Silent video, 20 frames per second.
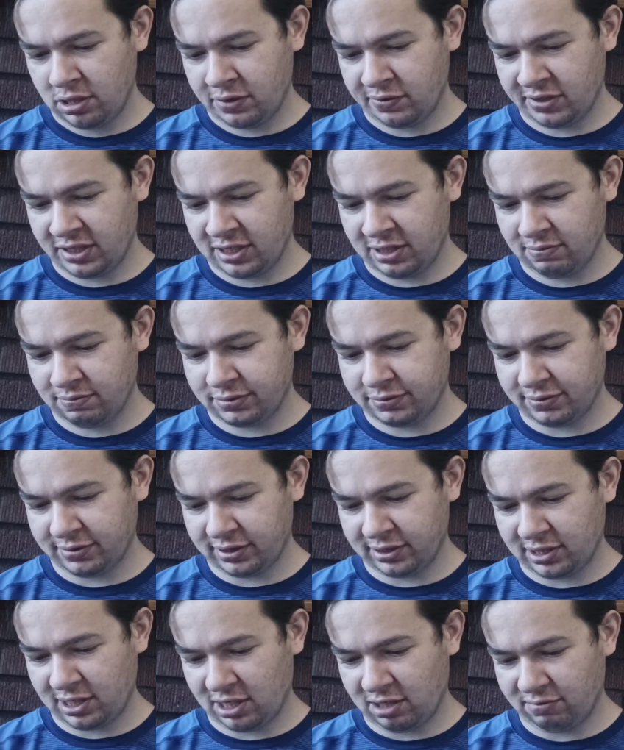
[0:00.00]
grams for
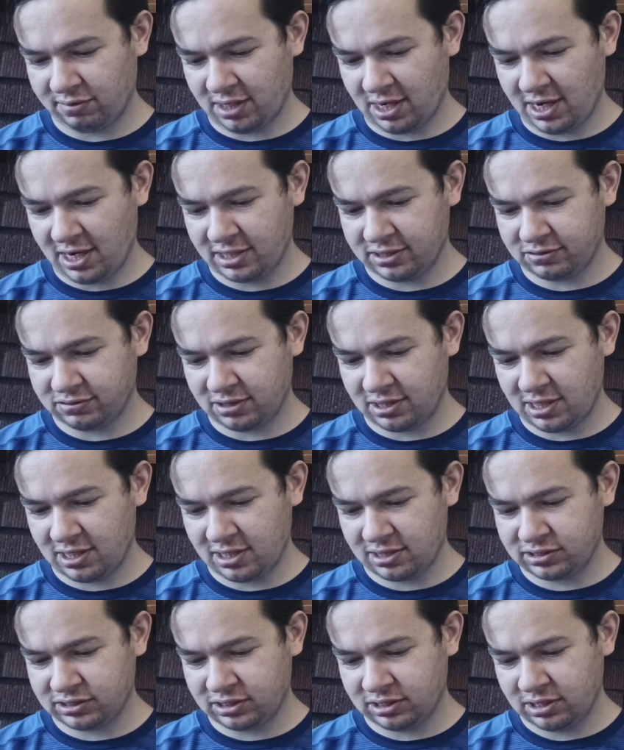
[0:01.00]
the
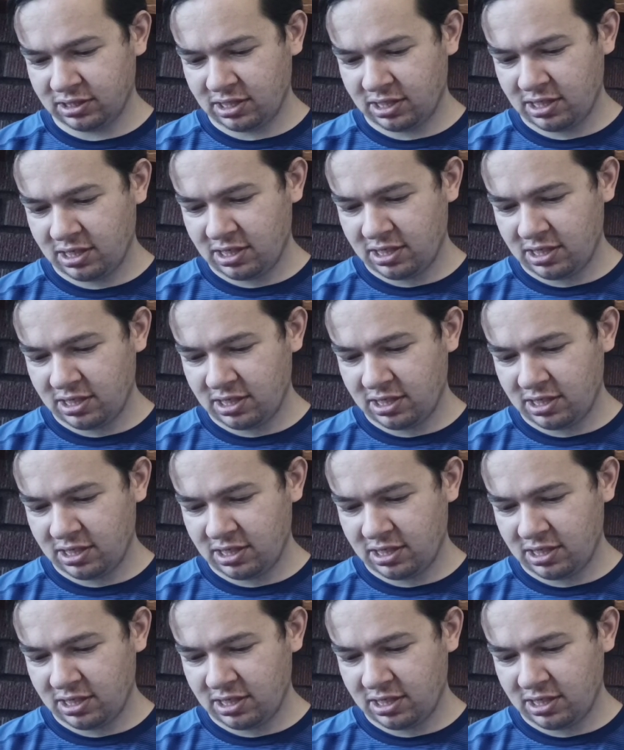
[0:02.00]
carbohydrates,